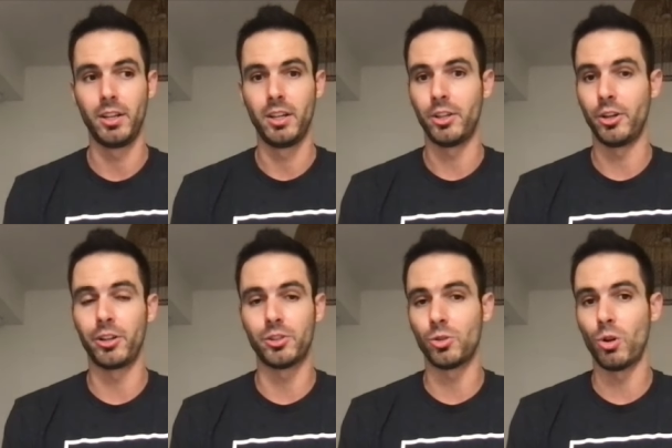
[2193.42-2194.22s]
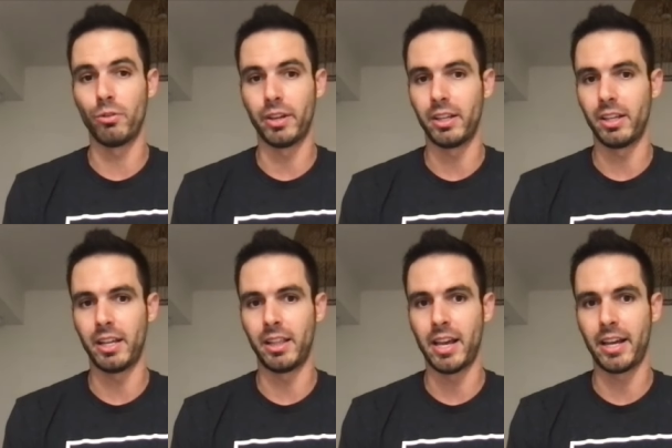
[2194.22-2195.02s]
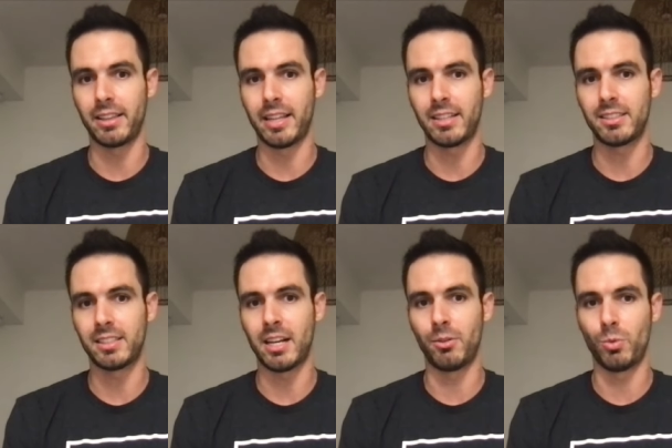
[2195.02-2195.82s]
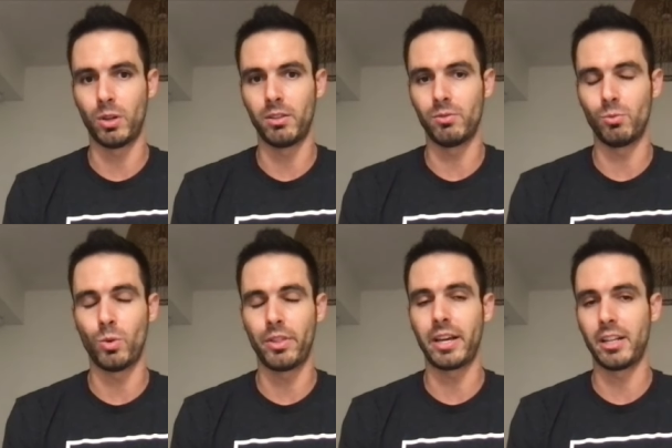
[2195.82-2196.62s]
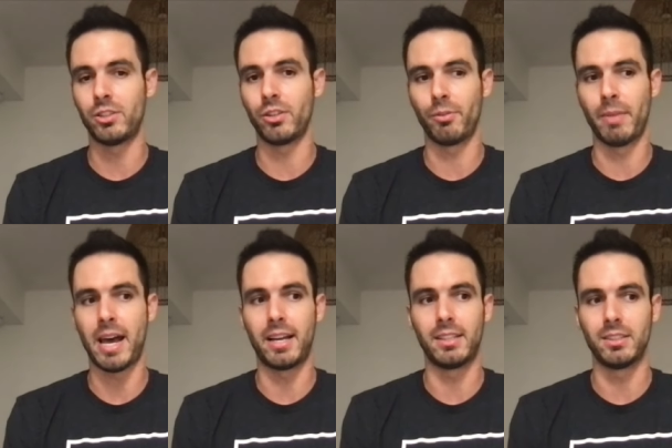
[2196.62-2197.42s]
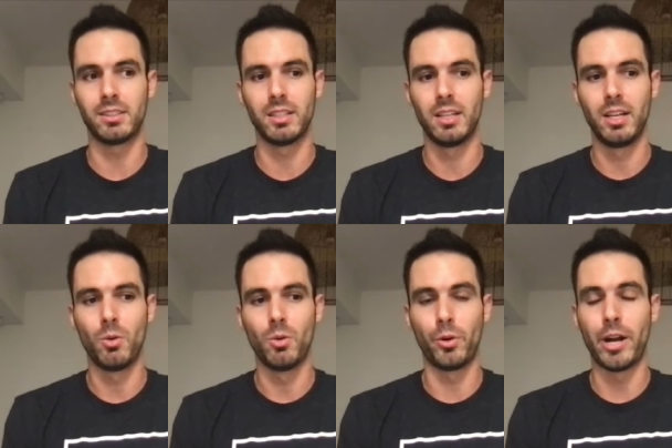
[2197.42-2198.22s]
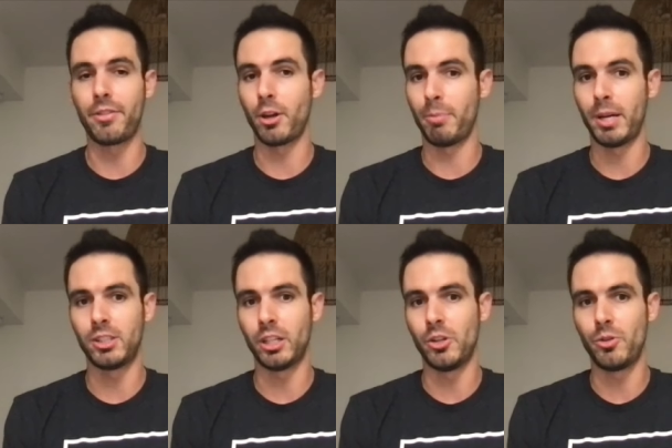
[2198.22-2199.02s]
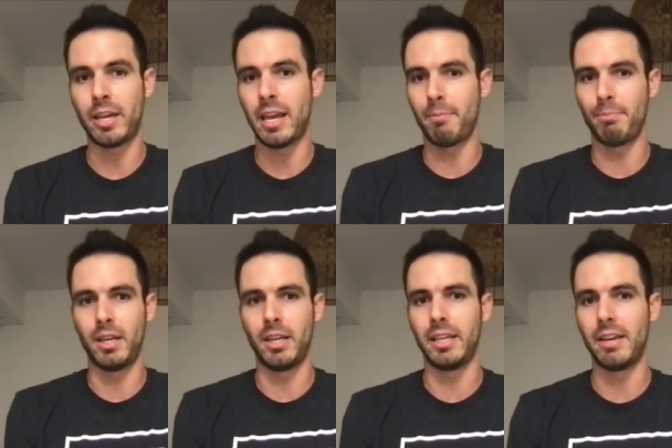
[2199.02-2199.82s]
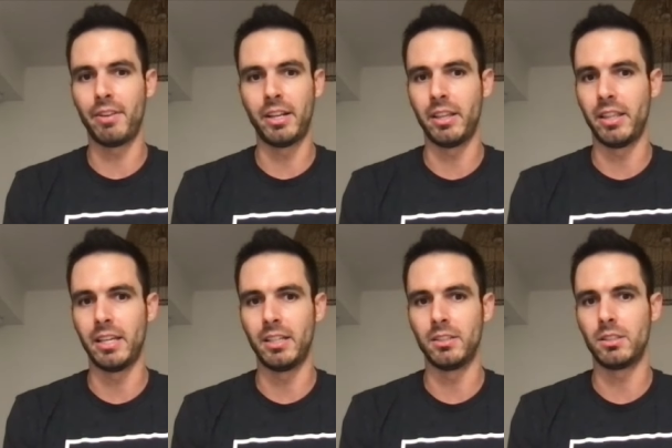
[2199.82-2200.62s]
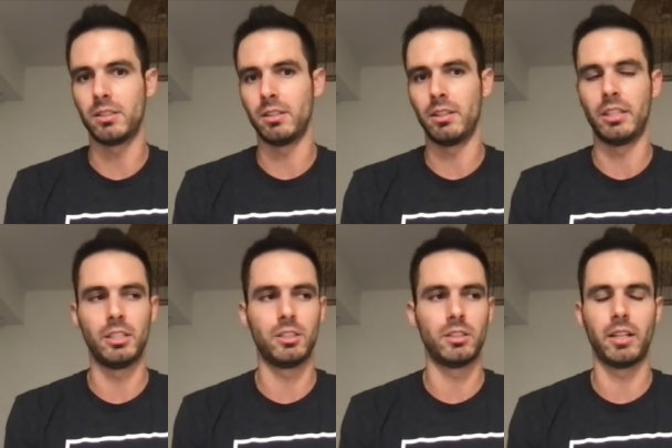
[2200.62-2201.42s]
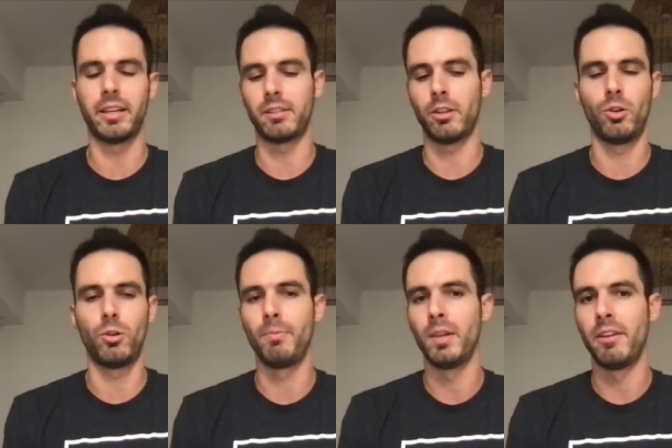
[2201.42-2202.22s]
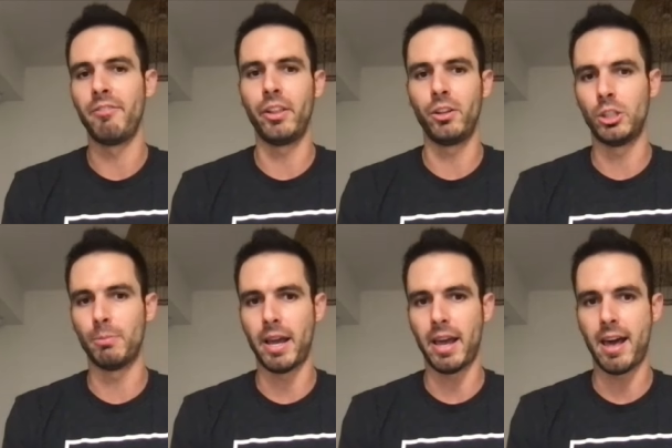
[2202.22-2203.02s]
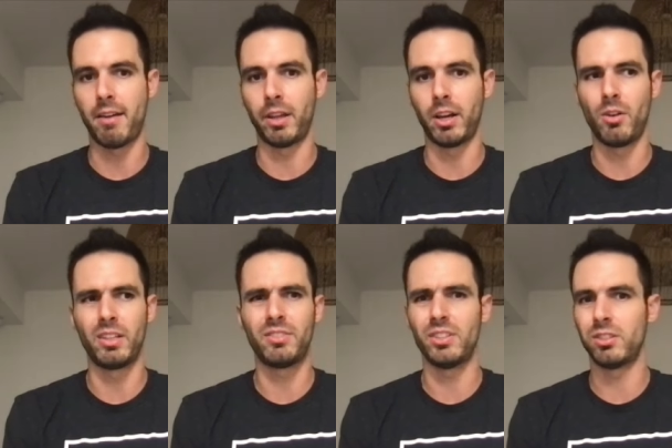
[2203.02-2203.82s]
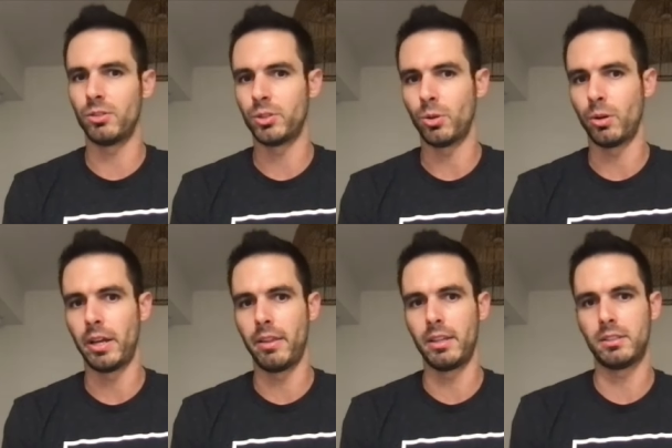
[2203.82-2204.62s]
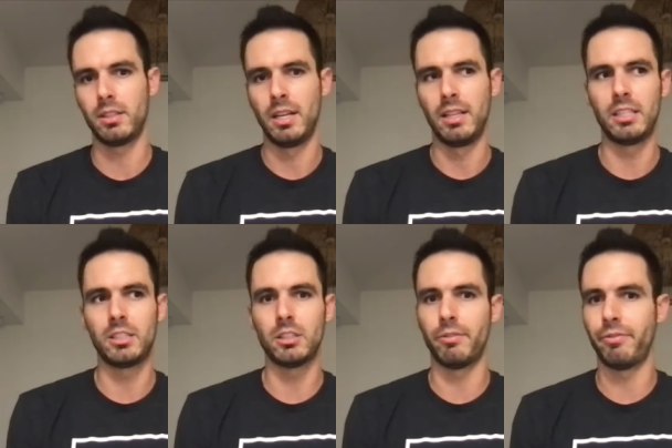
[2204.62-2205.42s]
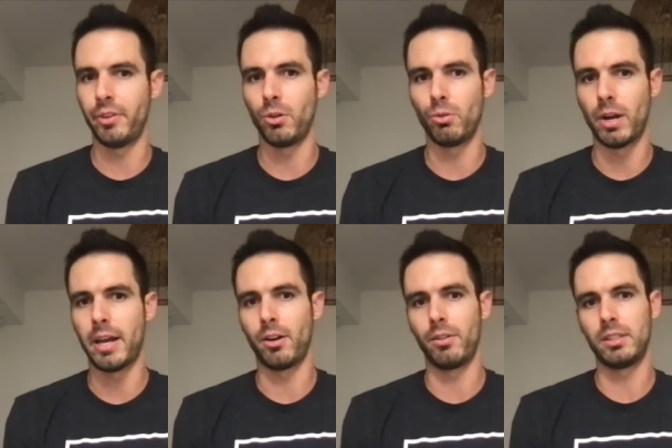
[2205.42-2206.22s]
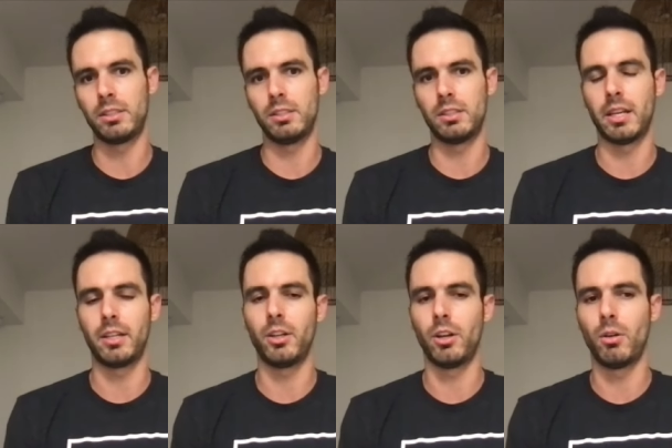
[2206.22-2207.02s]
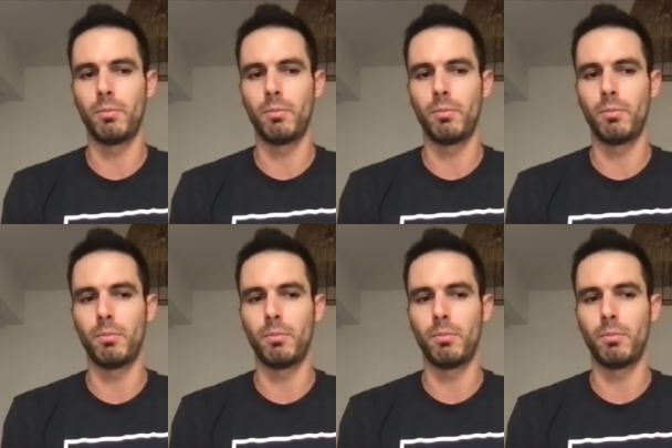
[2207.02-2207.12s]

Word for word: you're in control of it and like that's kind of what one thing i took from that is when you're out there pitching you can't be given into these these like little feelings you might have like oh this feels a little sore today this this doesn't feel right or this is mm-hmm. like you know